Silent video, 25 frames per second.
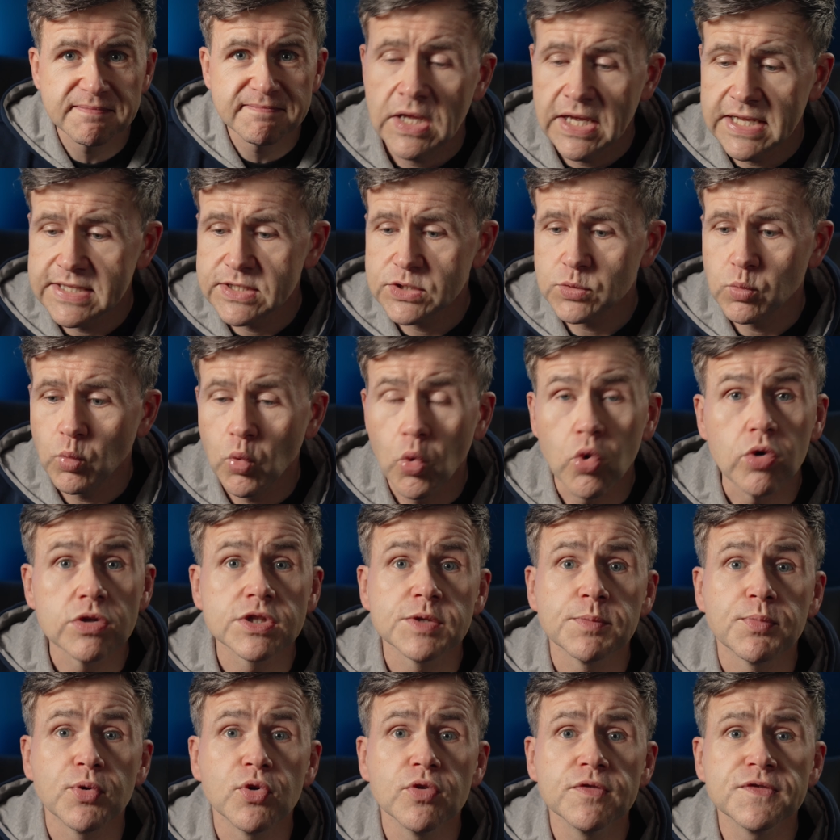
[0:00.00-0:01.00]
It's
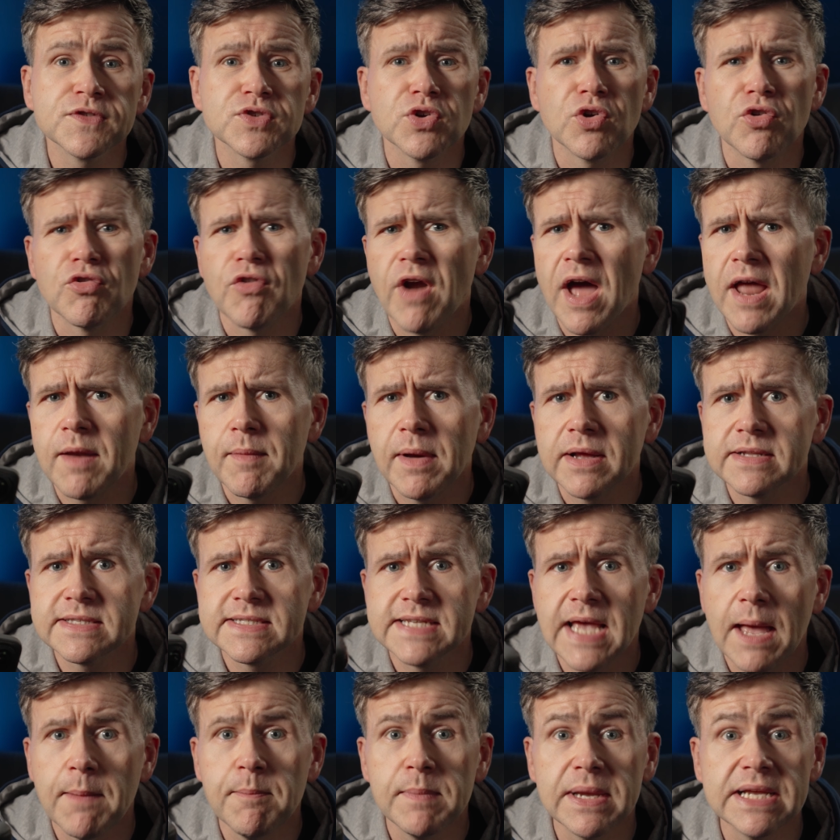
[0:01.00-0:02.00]
waterproof to around about
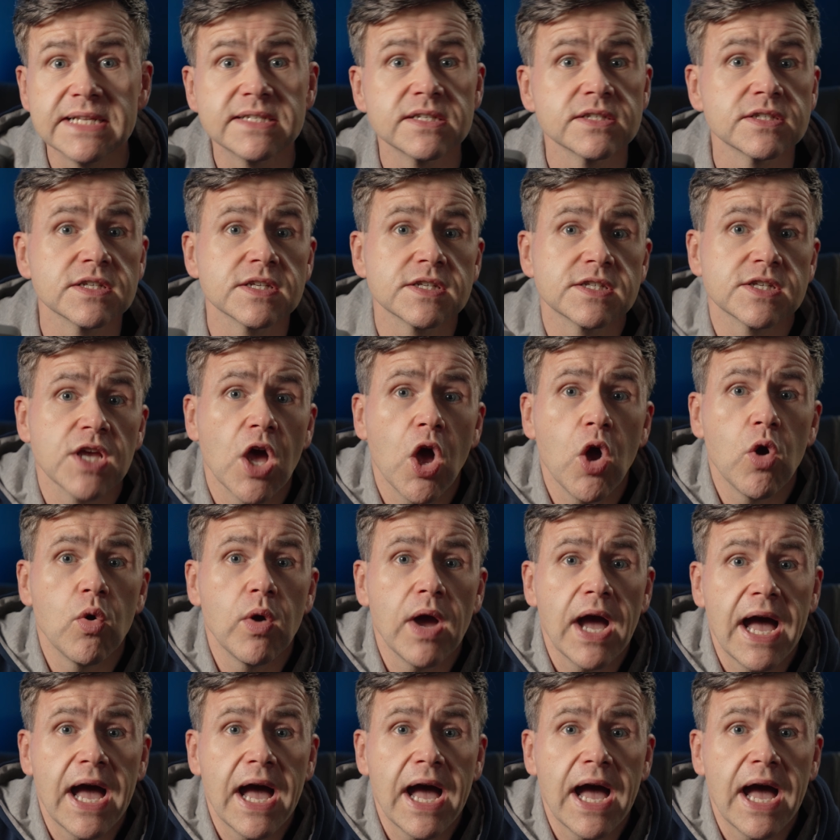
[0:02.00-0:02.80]
10 meters or so.